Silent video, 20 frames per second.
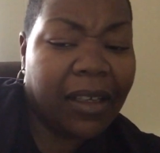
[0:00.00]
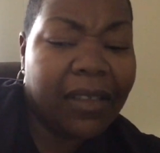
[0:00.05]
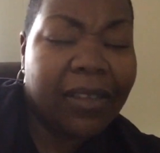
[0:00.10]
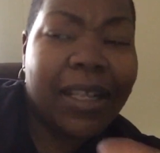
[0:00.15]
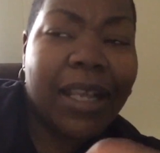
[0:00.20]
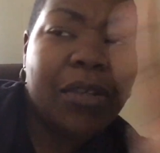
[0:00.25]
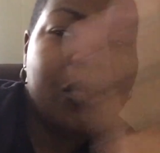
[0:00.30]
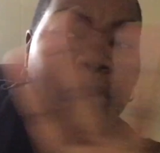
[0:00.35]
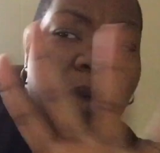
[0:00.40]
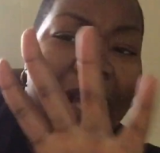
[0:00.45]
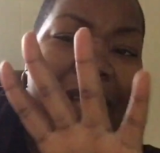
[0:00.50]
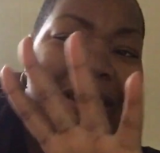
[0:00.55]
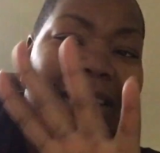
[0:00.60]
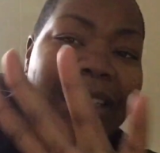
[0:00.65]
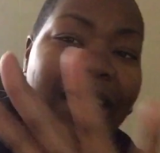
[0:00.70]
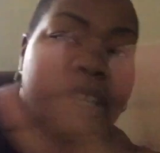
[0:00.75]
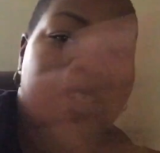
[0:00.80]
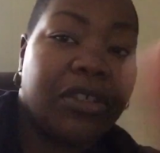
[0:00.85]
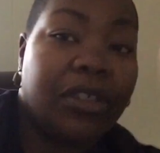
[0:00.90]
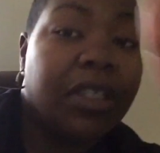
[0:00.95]
That's why I
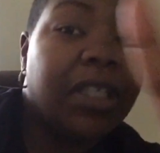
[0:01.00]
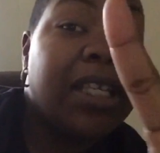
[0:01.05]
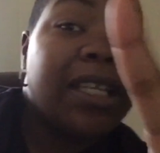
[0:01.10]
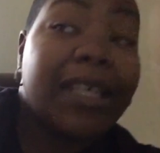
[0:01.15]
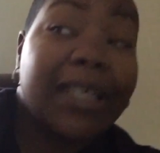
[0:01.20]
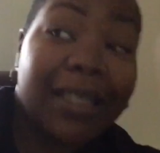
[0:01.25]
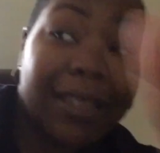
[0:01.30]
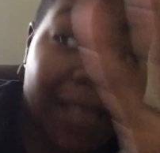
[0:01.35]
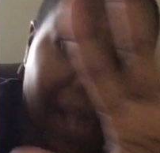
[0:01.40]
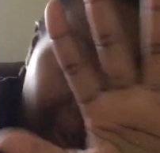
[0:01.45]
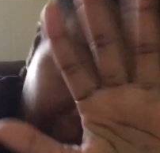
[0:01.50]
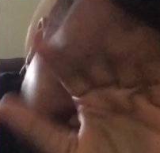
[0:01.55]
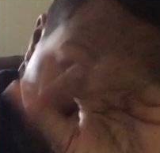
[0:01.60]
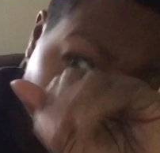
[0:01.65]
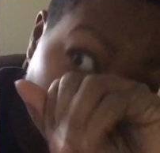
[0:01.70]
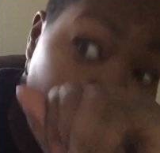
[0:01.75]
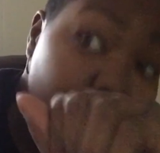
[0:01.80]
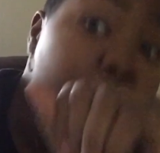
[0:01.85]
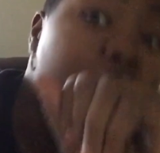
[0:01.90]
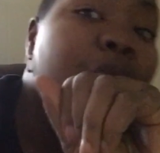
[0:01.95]
said you need that
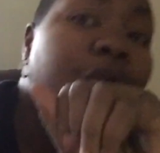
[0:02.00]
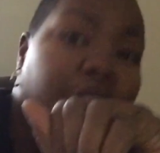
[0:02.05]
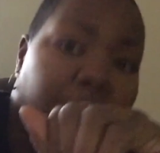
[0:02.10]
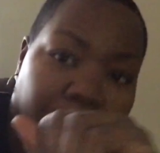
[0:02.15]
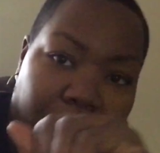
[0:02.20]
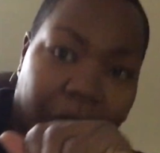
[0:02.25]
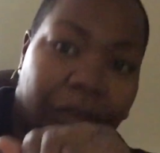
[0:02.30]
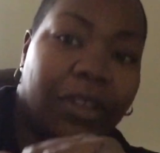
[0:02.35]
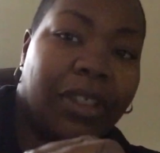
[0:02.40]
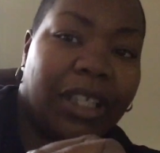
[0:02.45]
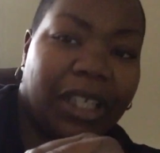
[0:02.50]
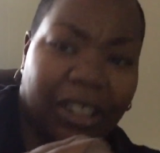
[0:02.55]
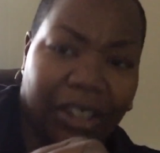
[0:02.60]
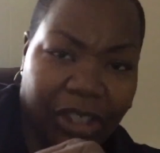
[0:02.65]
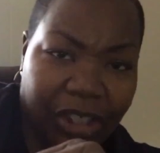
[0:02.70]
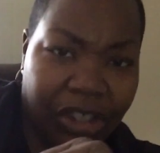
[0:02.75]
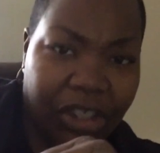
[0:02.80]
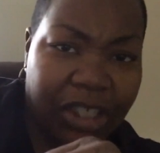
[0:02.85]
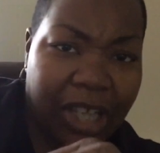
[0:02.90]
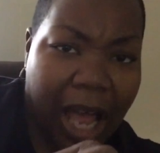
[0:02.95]
tool in
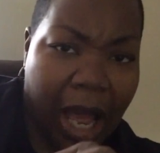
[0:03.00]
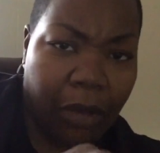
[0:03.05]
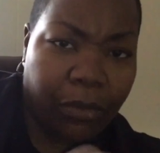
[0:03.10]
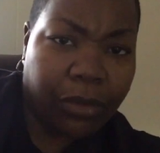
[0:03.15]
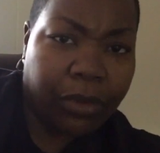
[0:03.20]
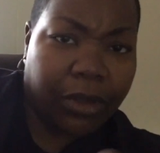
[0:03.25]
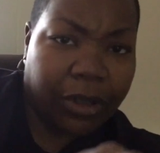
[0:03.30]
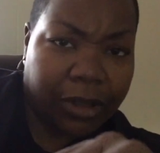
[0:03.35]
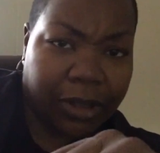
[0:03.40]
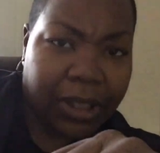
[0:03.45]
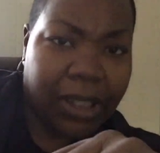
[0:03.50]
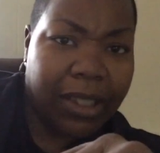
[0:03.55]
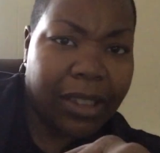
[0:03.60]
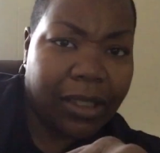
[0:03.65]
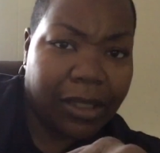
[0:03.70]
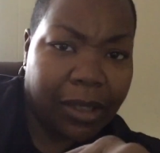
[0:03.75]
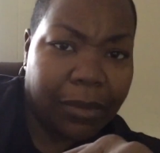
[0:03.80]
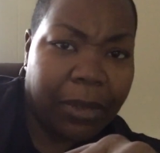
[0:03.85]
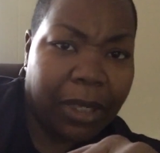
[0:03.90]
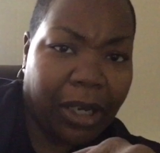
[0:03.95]
your shower or
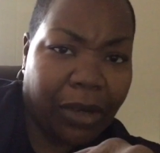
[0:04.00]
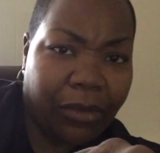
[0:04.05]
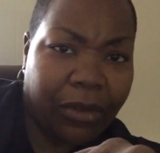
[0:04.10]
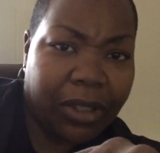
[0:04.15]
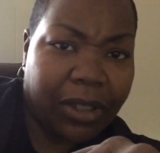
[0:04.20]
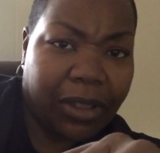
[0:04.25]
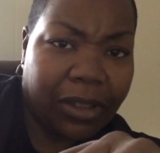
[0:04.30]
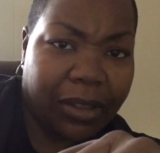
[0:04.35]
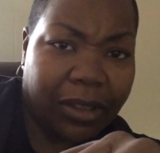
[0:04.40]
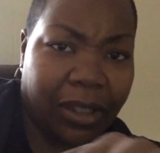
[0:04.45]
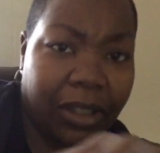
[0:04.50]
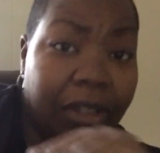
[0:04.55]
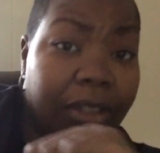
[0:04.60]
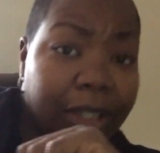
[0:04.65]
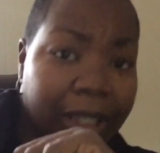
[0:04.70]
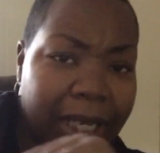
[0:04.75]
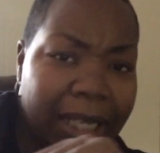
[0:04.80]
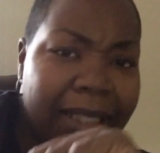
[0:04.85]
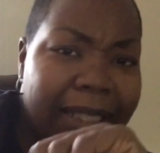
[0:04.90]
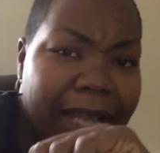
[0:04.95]
tub area. You
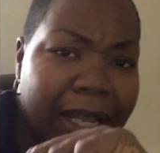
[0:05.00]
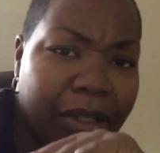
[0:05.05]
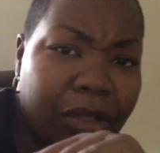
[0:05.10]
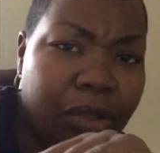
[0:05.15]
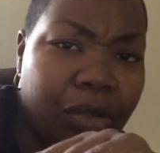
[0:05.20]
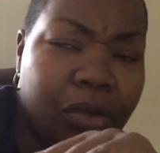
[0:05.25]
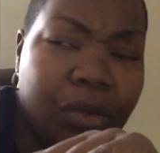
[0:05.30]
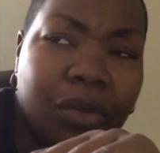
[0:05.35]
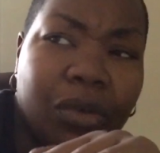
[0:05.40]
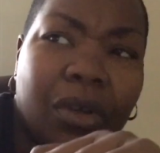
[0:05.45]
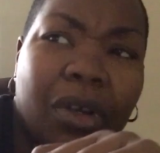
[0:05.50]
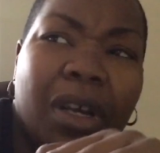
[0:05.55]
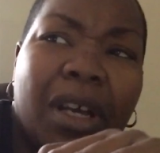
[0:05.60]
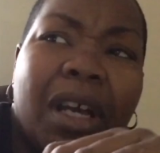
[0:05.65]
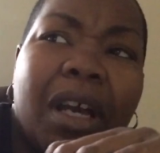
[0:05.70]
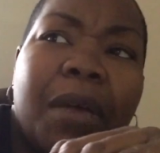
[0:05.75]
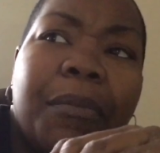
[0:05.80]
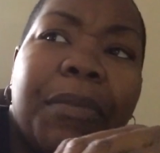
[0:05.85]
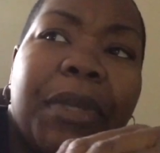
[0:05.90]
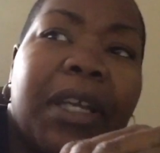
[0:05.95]
need that tool
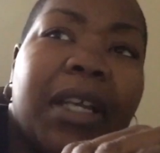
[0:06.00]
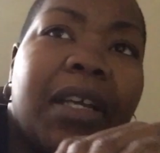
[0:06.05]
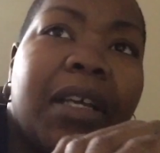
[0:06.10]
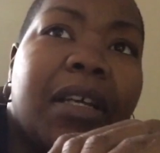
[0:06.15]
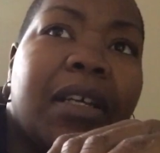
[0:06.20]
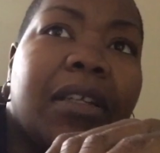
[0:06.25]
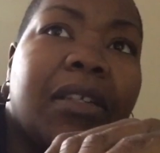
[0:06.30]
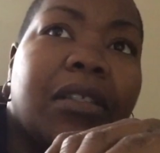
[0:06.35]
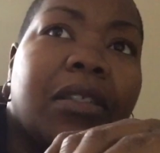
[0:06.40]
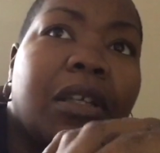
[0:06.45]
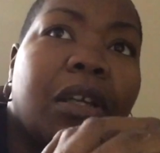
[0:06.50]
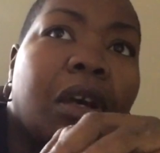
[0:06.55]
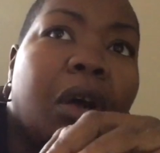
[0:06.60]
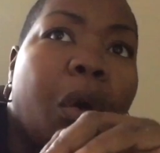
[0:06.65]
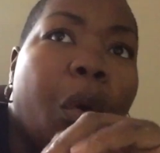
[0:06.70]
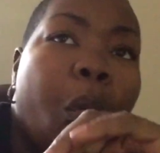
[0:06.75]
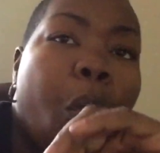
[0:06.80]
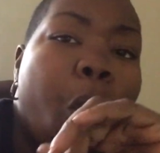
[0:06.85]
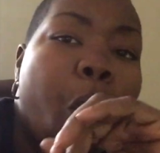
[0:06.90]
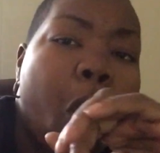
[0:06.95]
because
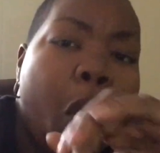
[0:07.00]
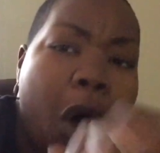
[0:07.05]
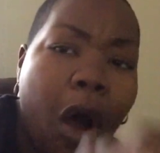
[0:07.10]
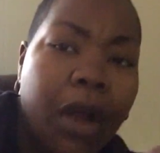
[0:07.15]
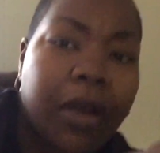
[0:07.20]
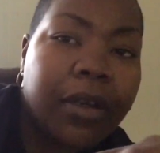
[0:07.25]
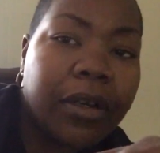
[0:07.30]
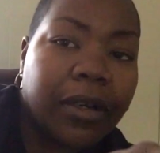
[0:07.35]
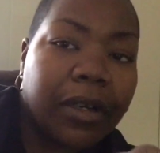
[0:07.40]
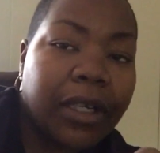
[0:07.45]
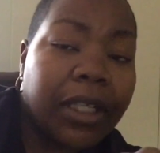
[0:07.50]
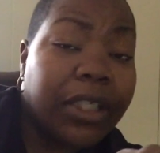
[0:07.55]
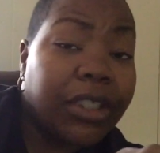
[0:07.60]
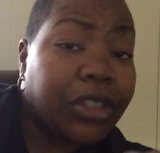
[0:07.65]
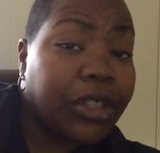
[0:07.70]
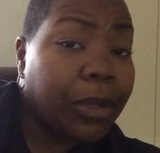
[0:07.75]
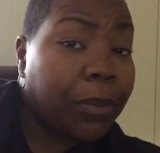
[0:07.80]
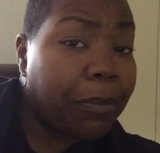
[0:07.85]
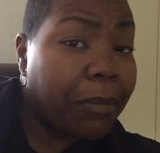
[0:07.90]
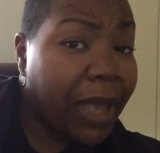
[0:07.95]
Water
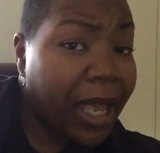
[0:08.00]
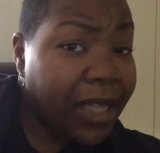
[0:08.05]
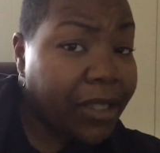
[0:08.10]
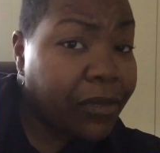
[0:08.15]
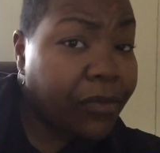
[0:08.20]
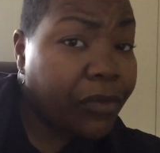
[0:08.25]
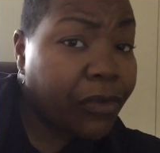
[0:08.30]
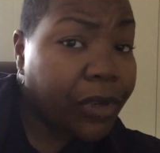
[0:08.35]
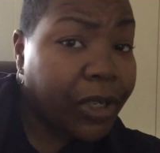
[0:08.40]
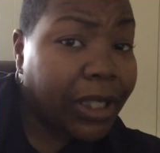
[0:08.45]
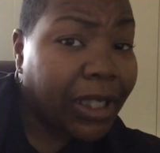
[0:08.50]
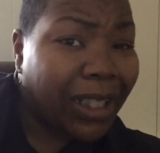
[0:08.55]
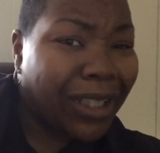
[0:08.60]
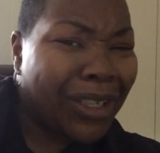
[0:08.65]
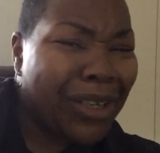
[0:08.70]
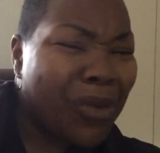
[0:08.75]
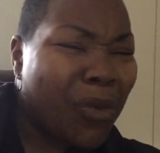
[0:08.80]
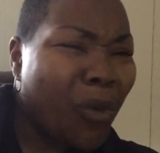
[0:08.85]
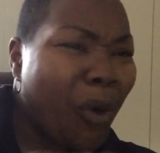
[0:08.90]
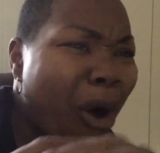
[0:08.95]
is your best friend.
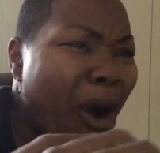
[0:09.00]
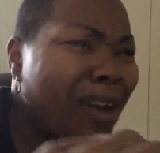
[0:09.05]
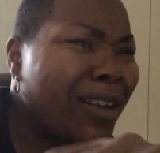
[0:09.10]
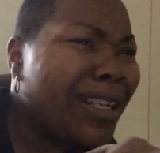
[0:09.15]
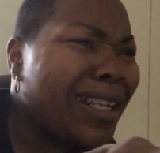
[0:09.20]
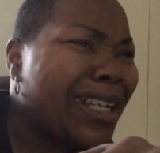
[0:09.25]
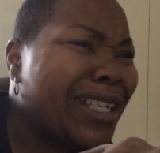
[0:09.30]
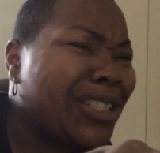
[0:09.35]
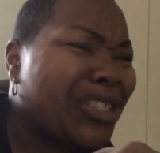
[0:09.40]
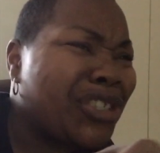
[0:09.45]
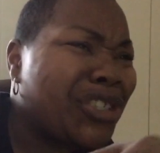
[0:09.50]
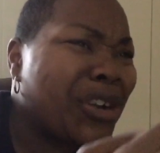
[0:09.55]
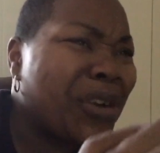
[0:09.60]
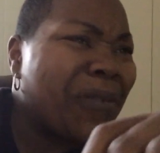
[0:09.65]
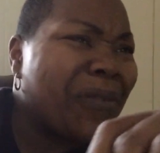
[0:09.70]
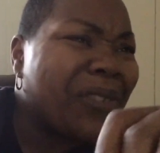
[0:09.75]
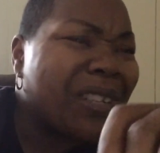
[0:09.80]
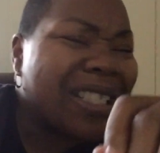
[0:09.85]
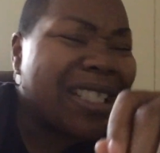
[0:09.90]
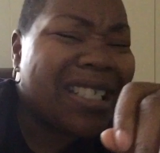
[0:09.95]
Water is your
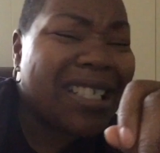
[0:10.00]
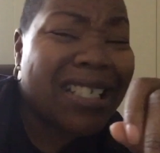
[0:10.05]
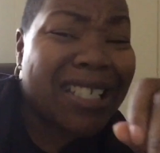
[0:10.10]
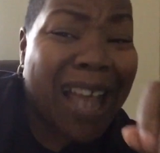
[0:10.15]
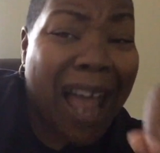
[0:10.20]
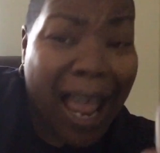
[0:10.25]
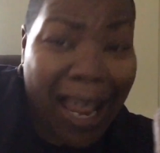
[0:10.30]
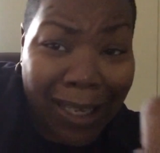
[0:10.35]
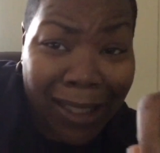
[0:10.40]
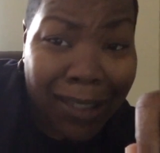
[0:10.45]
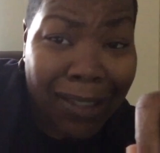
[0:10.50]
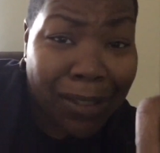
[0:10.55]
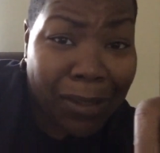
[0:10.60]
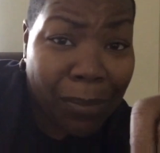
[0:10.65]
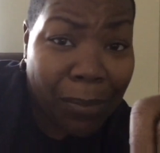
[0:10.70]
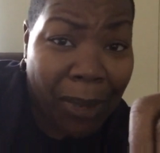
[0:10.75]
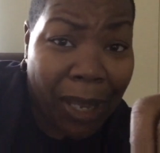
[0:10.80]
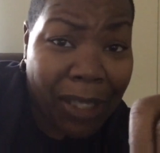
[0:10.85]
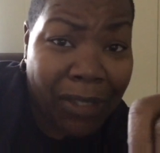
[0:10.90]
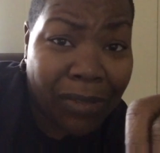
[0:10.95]
vagina's
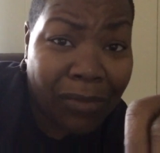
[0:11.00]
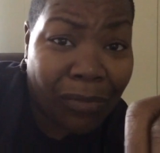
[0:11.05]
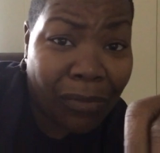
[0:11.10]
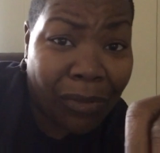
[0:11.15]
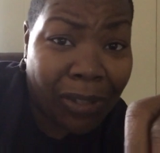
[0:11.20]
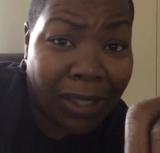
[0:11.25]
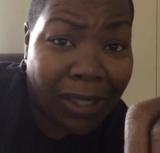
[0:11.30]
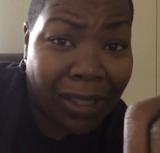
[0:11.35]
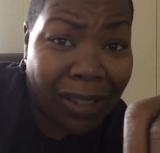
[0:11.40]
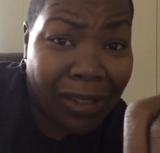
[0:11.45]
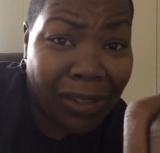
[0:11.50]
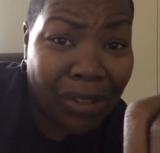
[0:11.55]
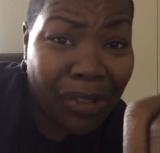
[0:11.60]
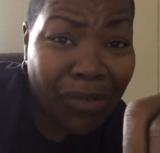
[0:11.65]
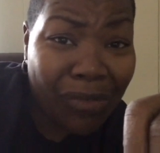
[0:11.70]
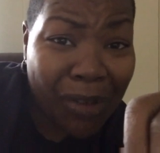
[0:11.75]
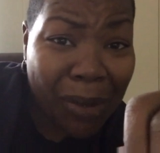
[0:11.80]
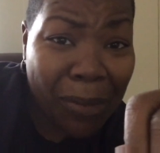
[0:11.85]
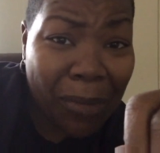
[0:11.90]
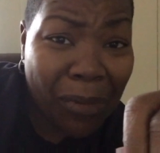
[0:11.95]
best friend. You
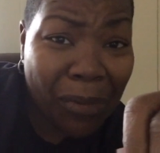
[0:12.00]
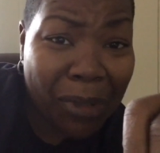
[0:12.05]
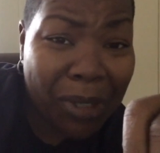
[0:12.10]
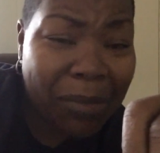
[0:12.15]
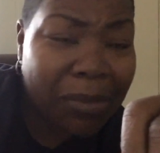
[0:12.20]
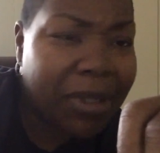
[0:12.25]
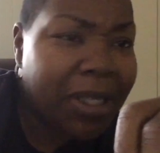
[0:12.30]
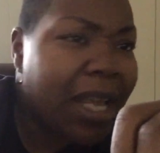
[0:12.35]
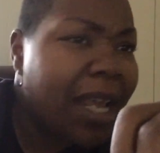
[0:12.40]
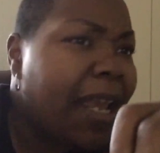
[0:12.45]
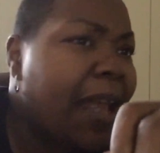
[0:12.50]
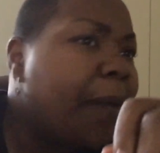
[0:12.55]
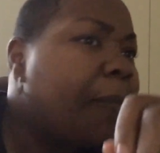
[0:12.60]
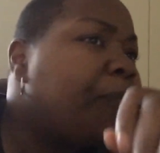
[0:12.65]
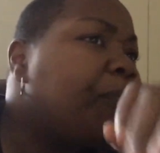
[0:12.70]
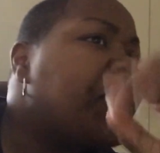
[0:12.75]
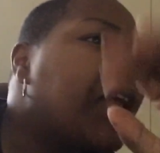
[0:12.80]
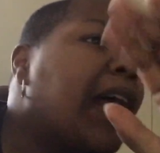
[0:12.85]
feel me what I'm saying?